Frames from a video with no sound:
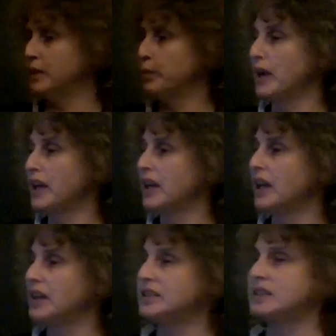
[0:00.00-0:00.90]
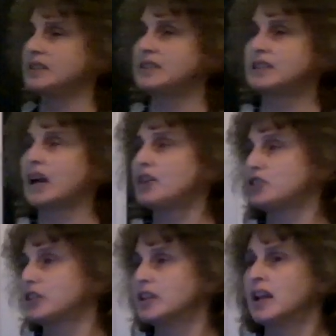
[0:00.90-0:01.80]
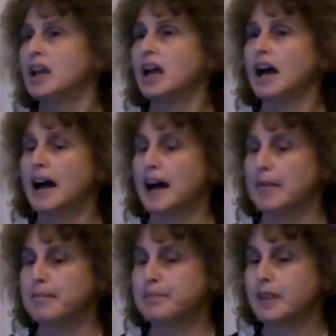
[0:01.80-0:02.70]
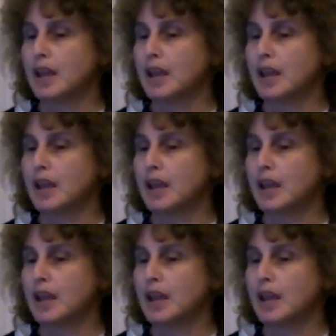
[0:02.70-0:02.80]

the break and get into the discussion. Um,